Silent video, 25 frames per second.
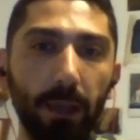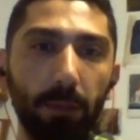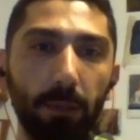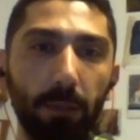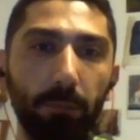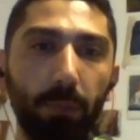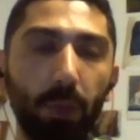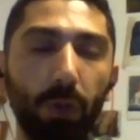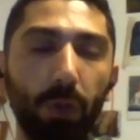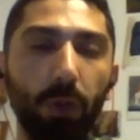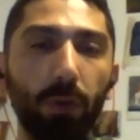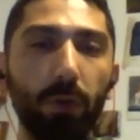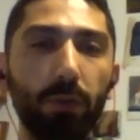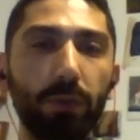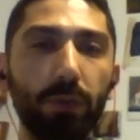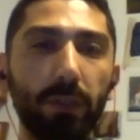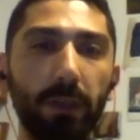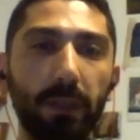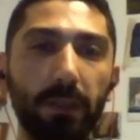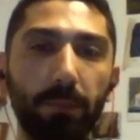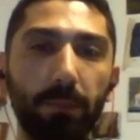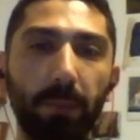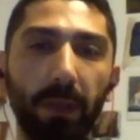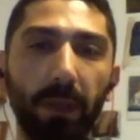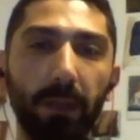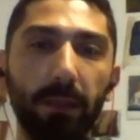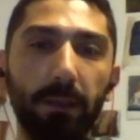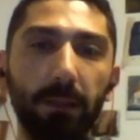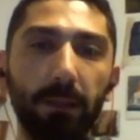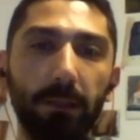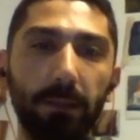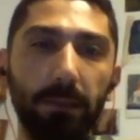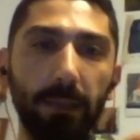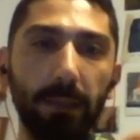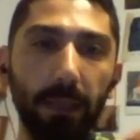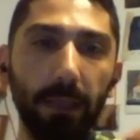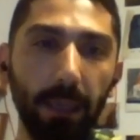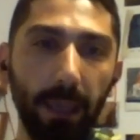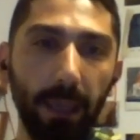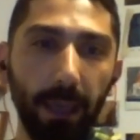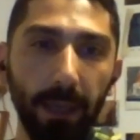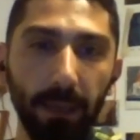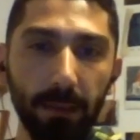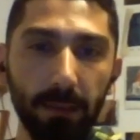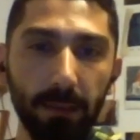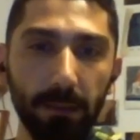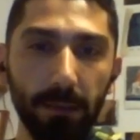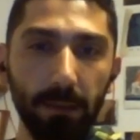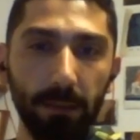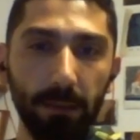Because it's been
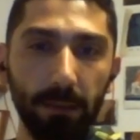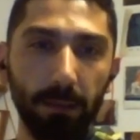decades